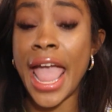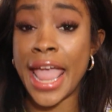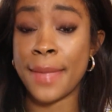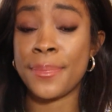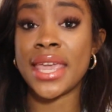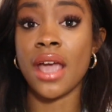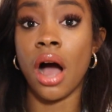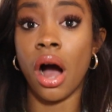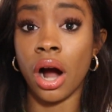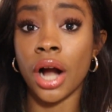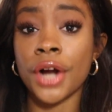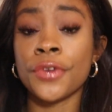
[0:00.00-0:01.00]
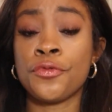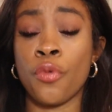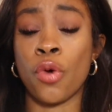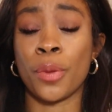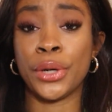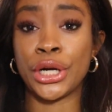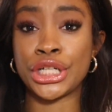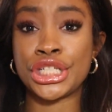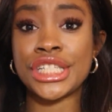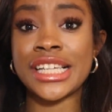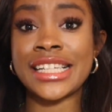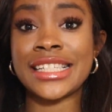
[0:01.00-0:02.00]
APR for
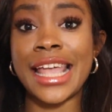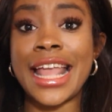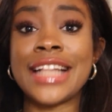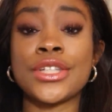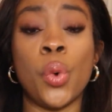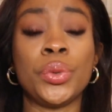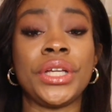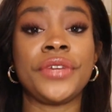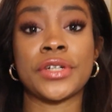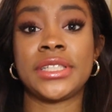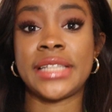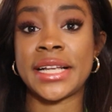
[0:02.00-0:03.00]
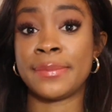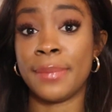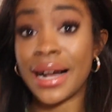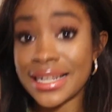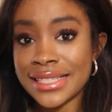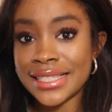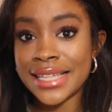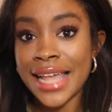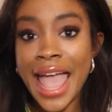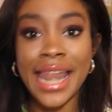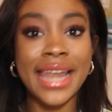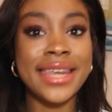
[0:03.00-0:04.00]
purchases, it's only for 6 months,
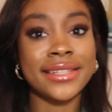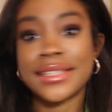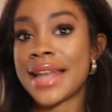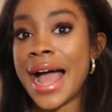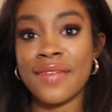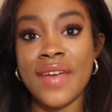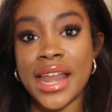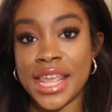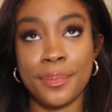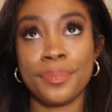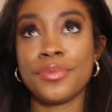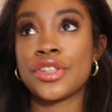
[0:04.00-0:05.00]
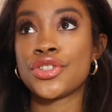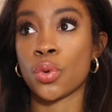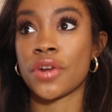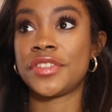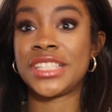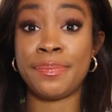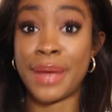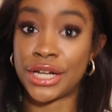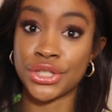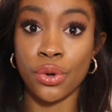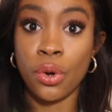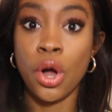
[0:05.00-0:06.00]
and it doesn't have any sort of
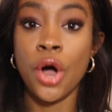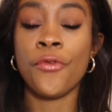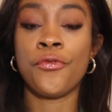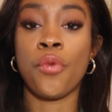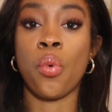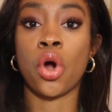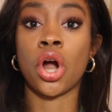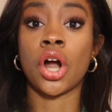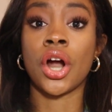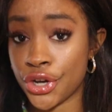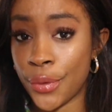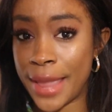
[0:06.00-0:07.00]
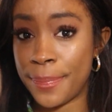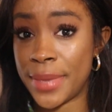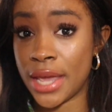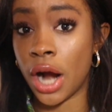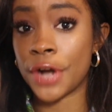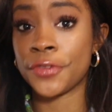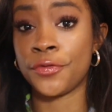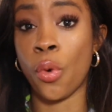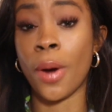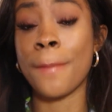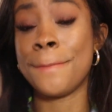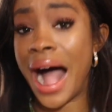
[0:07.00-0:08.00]
special for intro APR
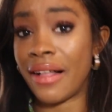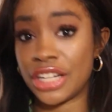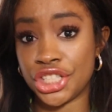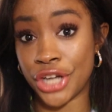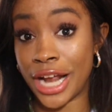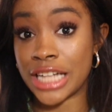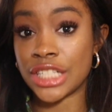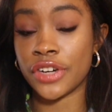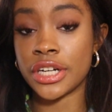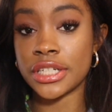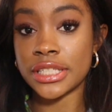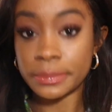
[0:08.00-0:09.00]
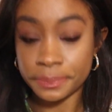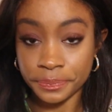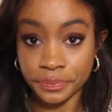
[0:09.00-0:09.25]
for balance transfers.